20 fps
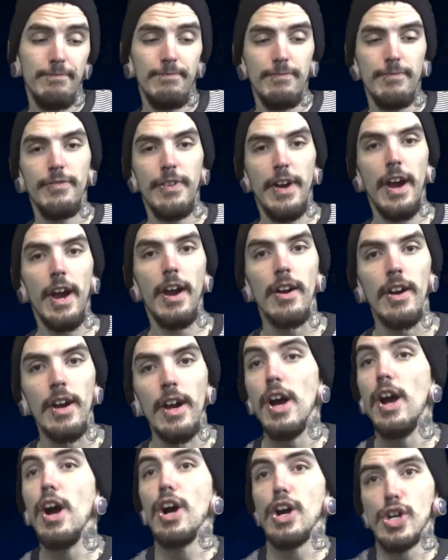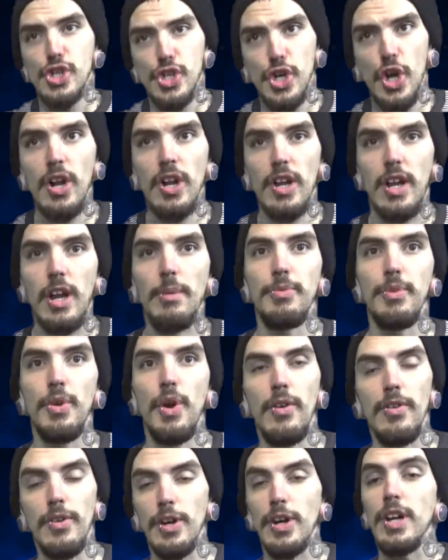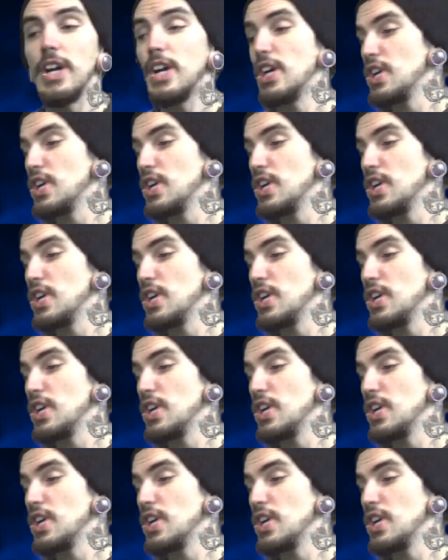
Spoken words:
Fair. Charlotte comes over,